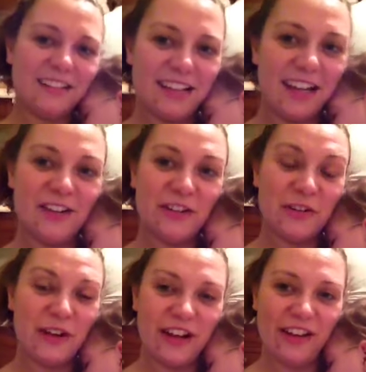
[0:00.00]
I don't
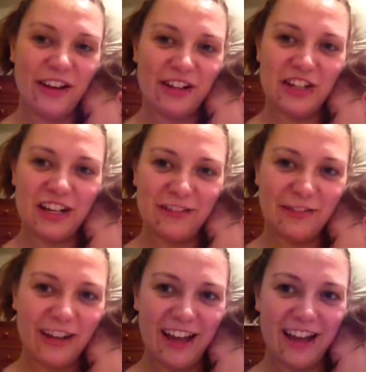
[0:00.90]
know how long
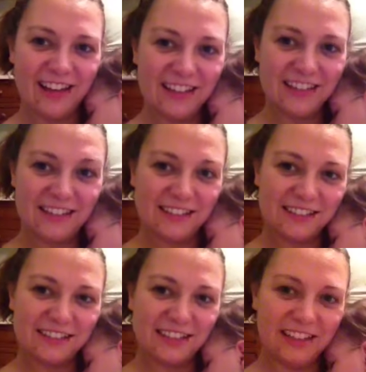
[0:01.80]
Ginevra has
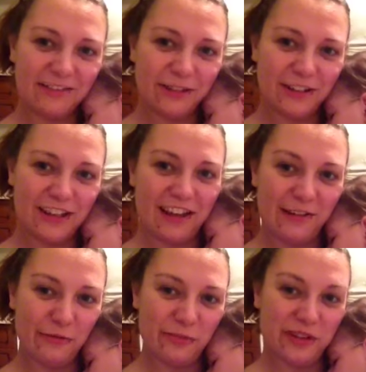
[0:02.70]
to live her
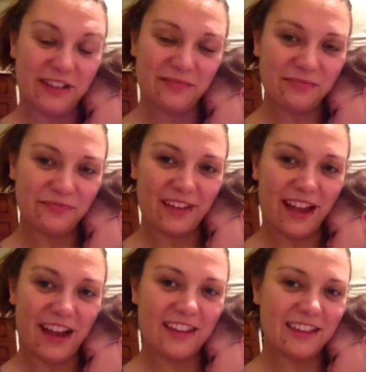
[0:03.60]
life, but
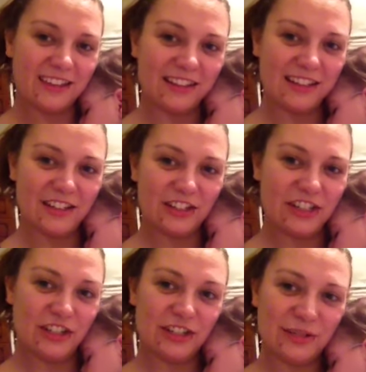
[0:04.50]
I think that
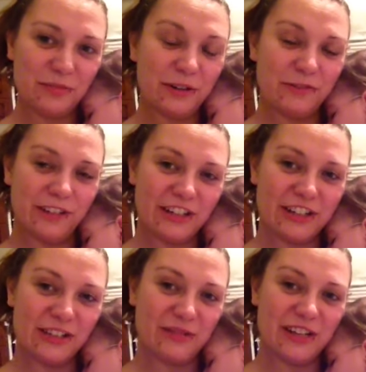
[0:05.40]
she's just perfect
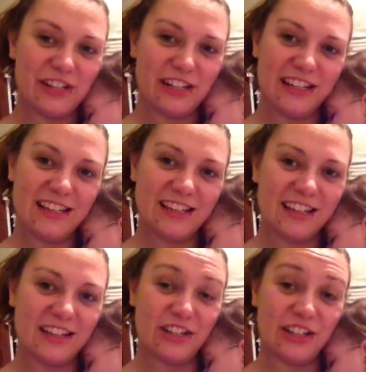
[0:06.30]
just the way she is,
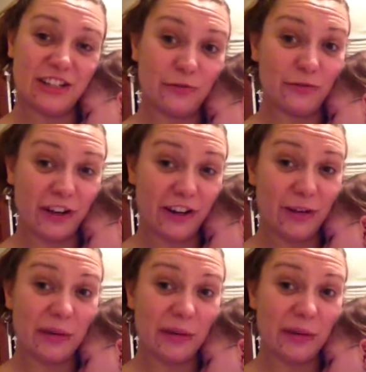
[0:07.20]
and she is very